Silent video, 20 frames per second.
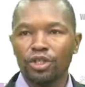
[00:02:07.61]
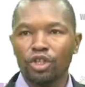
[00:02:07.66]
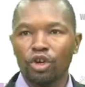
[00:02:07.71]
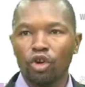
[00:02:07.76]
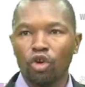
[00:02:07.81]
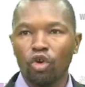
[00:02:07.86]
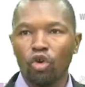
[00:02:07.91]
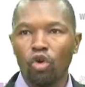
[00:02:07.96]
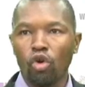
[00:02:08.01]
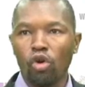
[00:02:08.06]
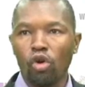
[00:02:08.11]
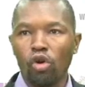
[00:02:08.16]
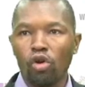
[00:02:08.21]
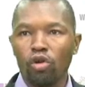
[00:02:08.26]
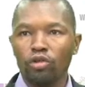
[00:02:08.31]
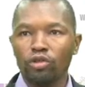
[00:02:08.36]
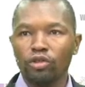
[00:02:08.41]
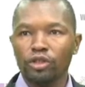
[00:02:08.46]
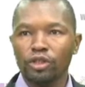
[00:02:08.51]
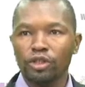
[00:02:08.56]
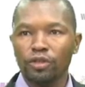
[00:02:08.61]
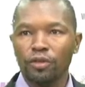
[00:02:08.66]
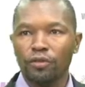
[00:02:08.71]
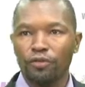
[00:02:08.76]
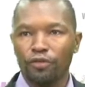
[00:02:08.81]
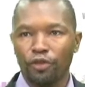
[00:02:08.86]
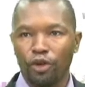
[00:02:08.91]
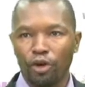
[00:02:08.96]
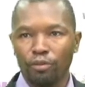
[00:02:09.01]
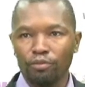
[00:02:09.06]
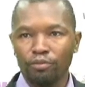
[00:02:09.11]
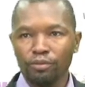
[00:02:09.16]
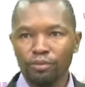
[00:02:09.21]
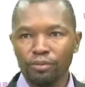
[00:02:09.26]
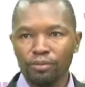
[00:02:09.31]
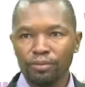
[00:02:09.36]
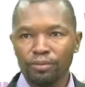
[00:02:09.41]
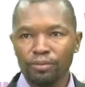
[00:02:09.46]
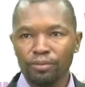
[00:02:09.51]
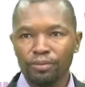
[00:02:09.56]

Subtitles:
the old form